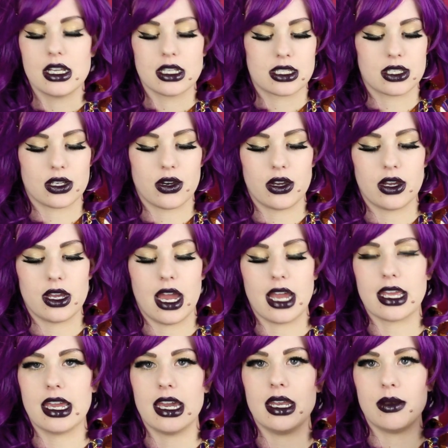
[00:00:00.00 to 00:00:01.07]
So
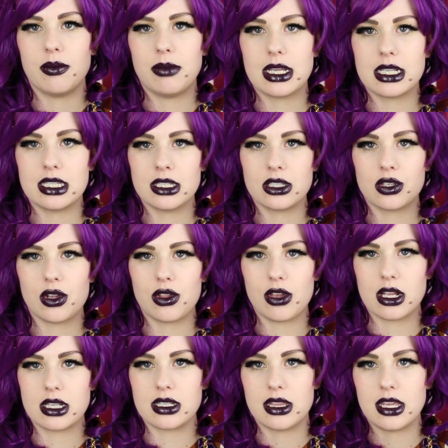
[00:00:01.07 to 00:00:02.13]
again, mixing
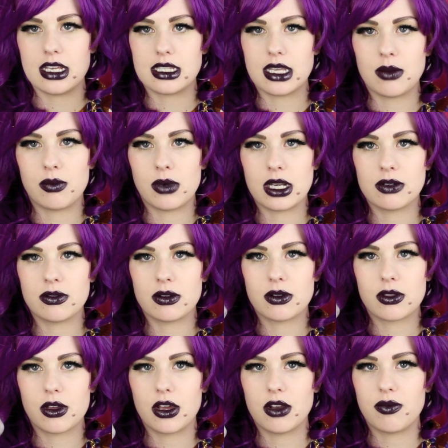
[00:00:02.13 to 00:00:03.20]
2/3 of this and
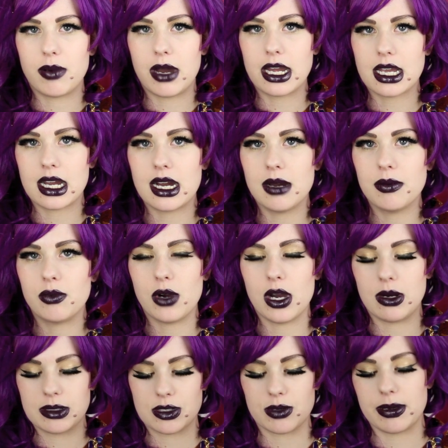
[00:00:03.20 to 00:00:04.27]
1/3 of bicarb will
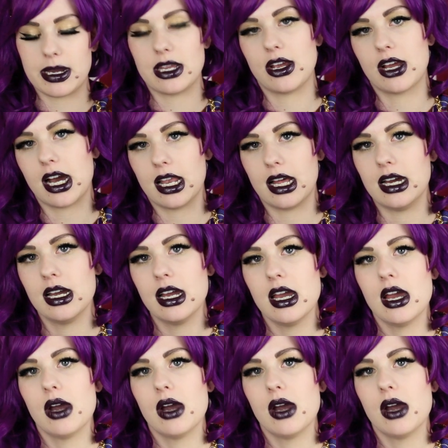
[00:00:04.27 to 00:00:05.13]
help strip out your colour.